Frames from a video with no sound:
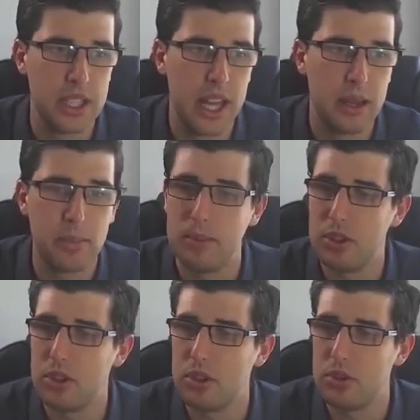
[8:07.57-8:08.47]
is an app, I'm
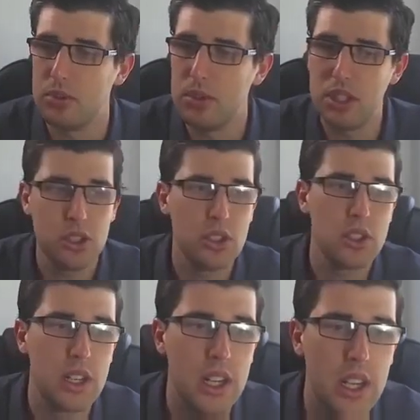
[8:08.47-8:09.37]
just not sure
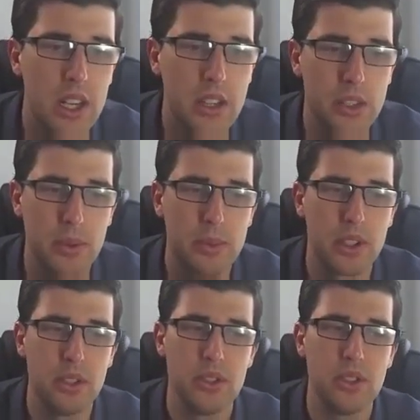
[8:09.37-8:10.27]
which. This
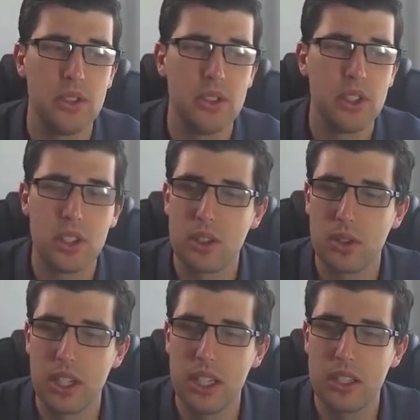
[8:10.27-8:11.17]
website uses
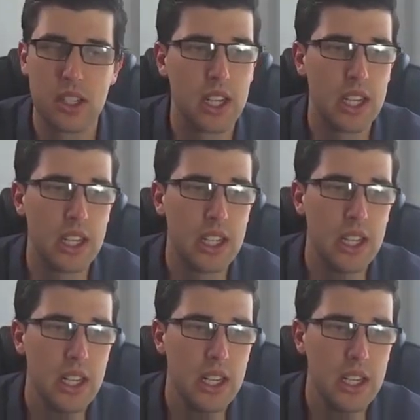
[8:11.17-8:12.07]
cookies, okay.
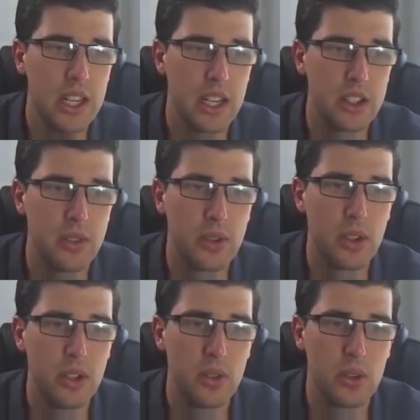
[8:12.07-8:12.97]
Now, you've
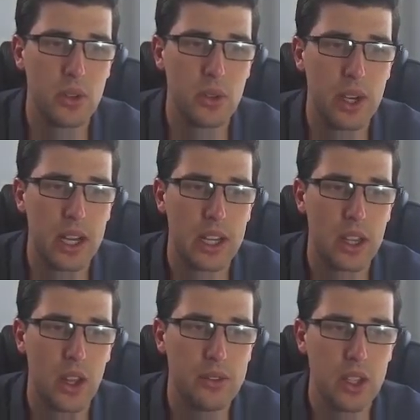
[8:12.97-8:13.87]
got your
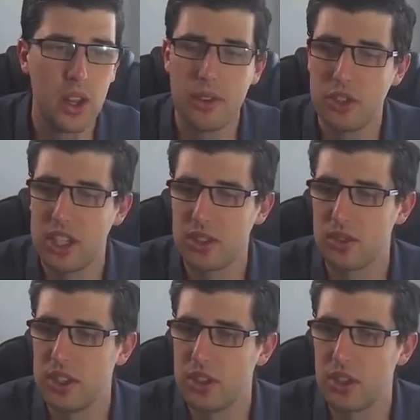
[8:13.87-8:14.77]
live chats
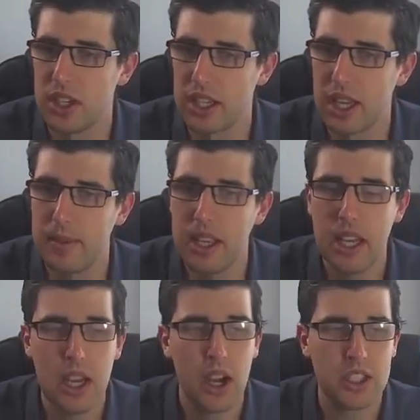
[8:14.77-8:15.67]
on this side, okay,
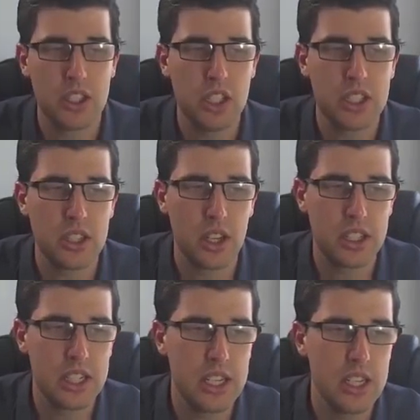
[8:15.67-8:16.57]
mate? I suggest that,
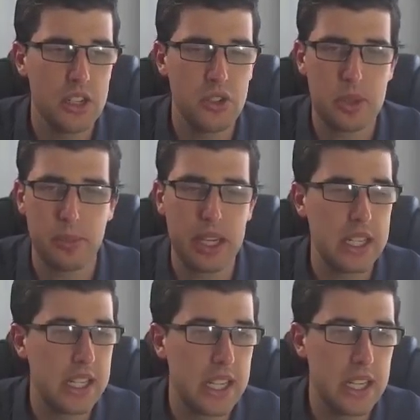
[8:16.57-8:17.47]
I see you using
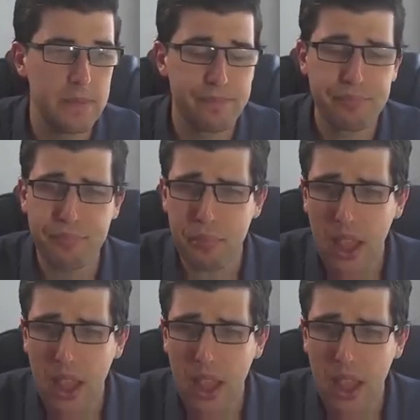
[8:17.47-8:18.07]
BD King.